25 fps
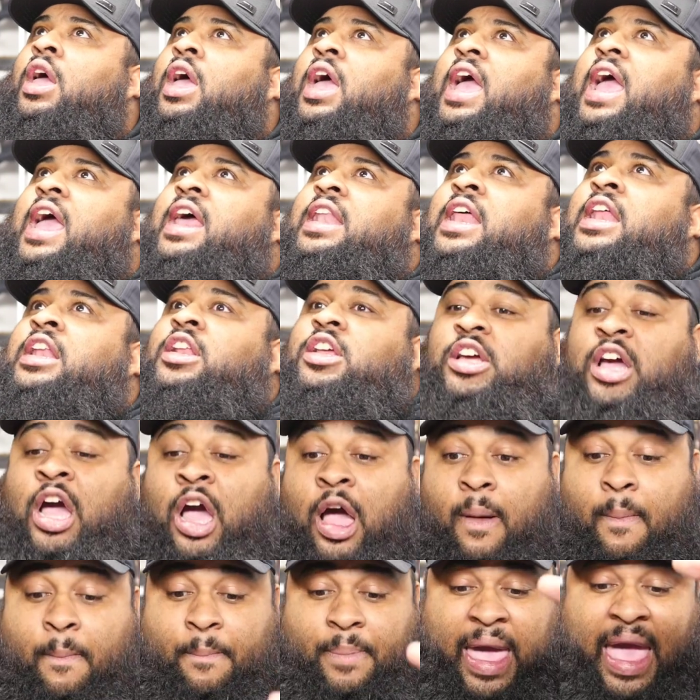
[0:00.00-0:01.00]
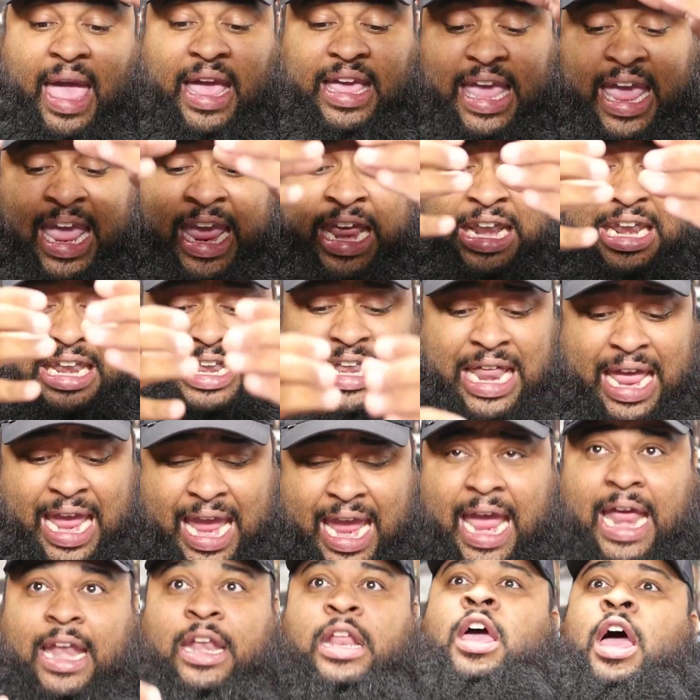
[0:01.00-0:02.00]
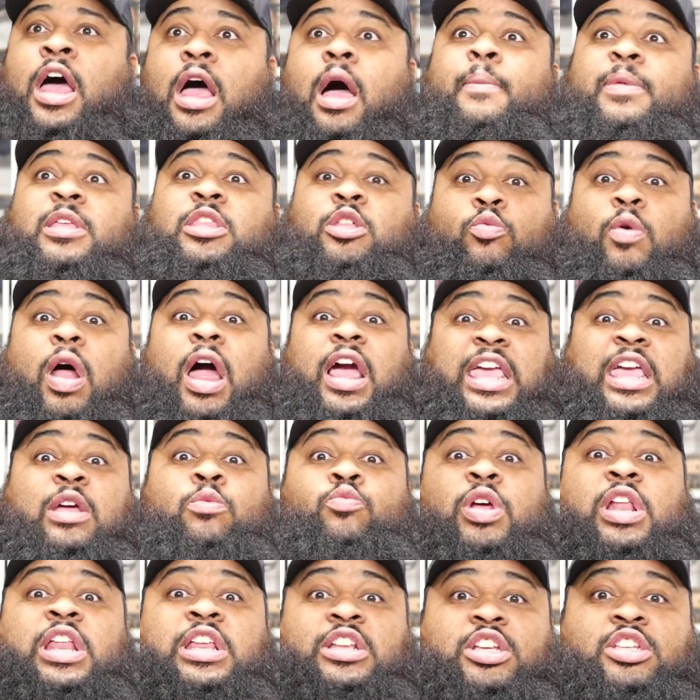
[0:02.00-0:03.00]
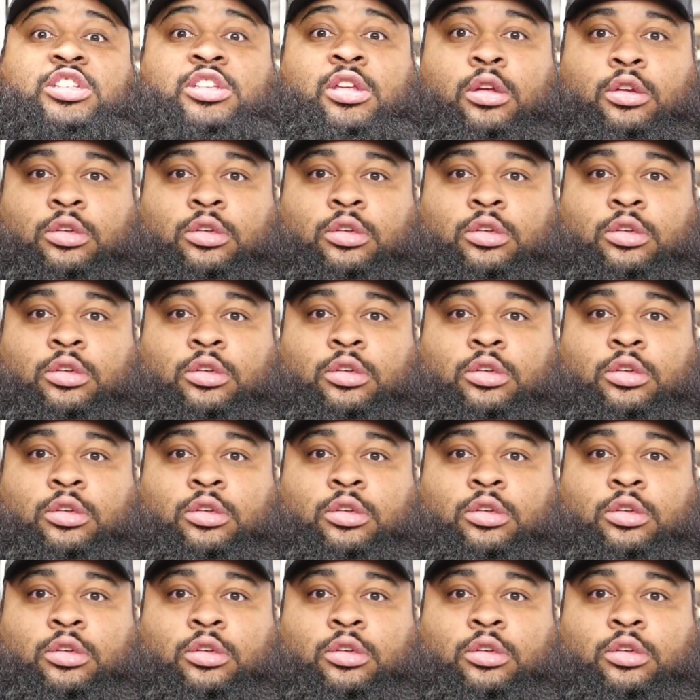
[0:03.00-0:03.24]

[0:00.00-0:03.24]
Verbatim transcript: and then come back and land. I mean, the rocket really just...